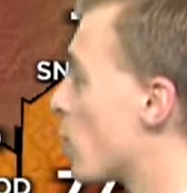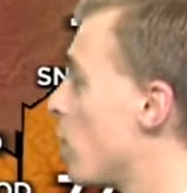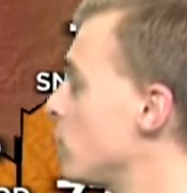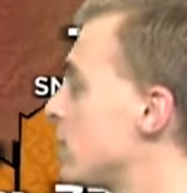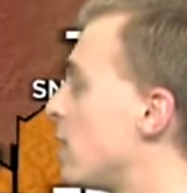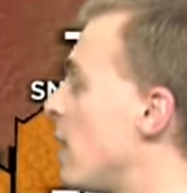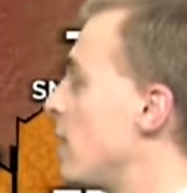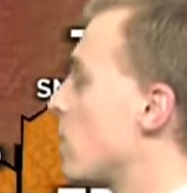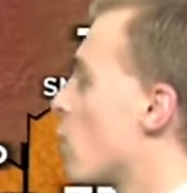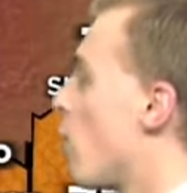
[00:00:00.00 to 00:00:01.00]
We're close to
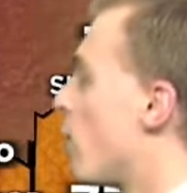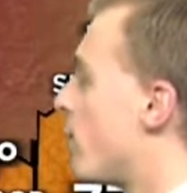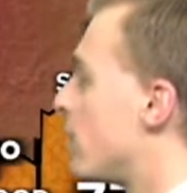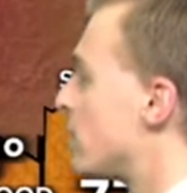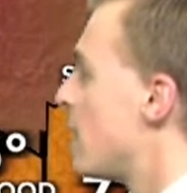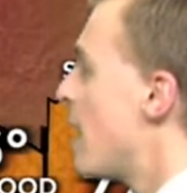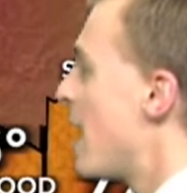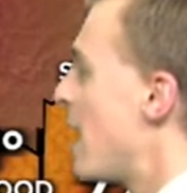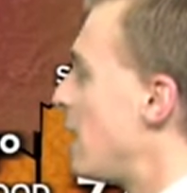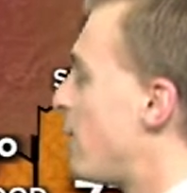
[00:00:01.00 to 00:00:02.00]
90 in the Coalfields,
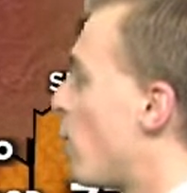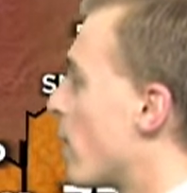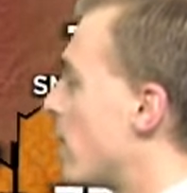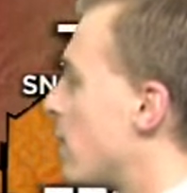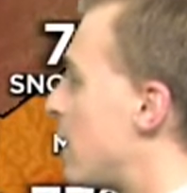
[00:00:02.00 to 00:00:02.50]
84 in